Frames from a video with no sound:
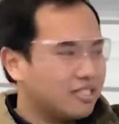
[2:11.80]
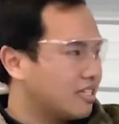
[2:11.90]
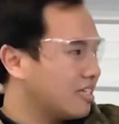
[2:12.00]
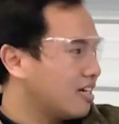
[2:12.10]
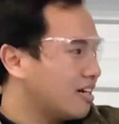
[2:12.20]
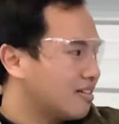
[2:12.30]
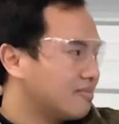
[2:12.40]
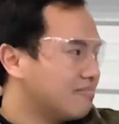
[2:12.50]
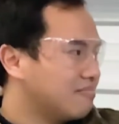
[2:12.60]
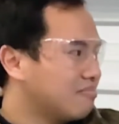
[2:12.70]

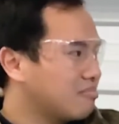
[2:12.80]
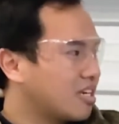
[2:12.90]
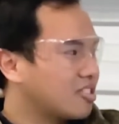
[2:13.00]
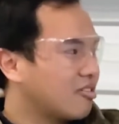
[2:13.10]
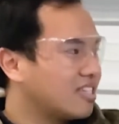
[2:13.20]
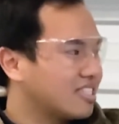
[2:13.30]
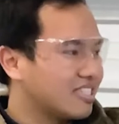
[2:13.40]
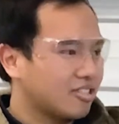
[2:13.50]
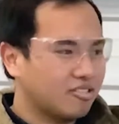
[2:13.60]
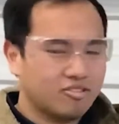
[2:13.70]
pressurize the
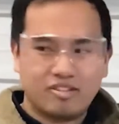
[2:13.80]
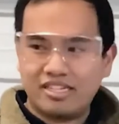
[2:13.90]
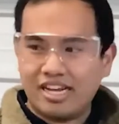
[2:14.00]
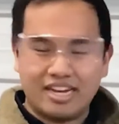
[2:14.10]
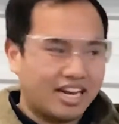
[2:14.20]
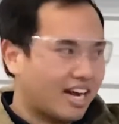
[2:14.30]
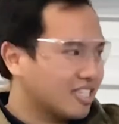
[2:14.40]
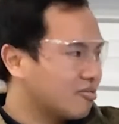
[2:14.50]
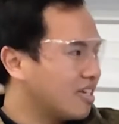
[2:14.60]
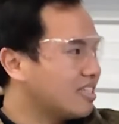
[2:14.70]
solenoid and
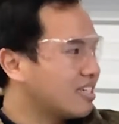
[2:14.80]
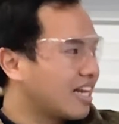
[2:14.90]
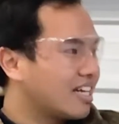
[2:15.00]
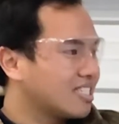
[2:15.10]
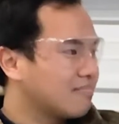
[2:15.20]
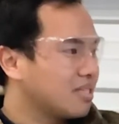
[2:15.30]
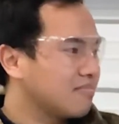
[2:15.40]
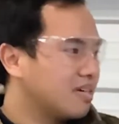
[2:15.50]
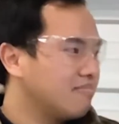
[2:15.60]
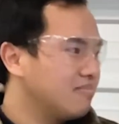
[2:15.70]
actuate the gas sampling
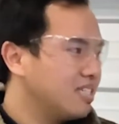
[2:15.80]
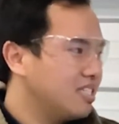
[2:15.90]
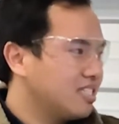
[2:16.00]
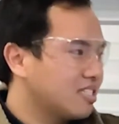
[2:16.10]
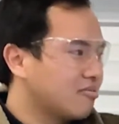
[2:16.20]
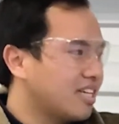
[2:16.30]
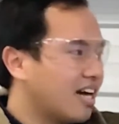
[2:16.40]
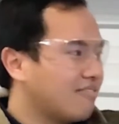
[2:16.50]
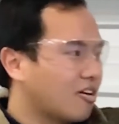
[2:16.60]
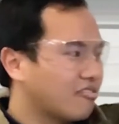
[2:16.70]
pump. So we
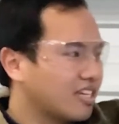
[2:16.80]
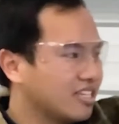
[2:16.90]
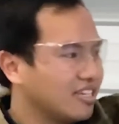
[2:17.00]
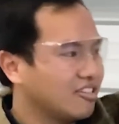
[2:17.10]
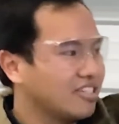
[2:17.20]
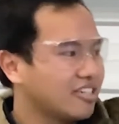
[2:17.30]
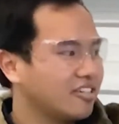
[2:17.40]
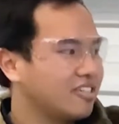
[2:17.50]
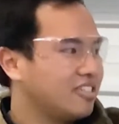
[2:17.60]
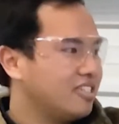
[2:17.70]
have our regulator
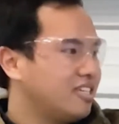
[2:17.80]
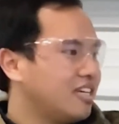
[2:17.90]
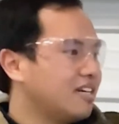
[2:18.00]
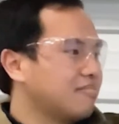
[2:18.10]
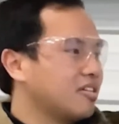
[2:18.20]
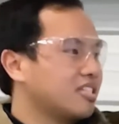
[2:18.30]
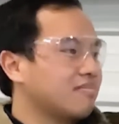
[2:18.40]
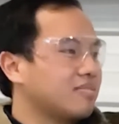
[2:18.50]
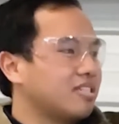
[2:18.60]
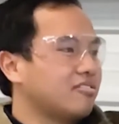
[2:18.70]
here hooked
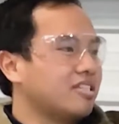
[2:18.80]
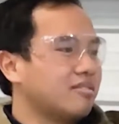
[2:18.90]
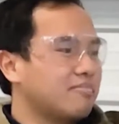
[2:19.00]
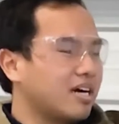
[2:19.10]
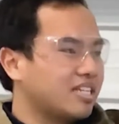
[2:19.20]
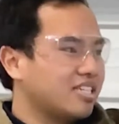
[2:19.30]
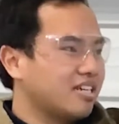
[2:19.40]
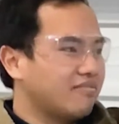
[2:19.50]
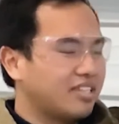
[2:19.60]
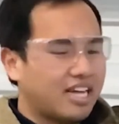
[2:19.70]
up to the body
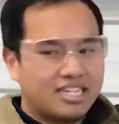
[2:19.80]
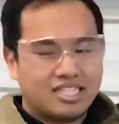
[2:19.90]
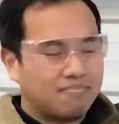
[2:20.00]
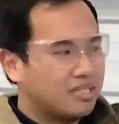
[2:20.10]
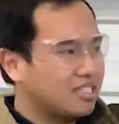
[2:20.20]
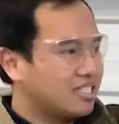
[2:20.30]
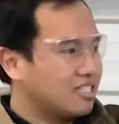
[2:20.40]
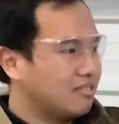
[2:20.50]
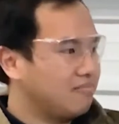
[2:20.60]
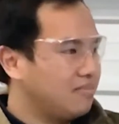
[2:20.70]
of the gas sampling
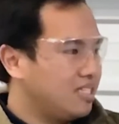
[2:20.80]
system.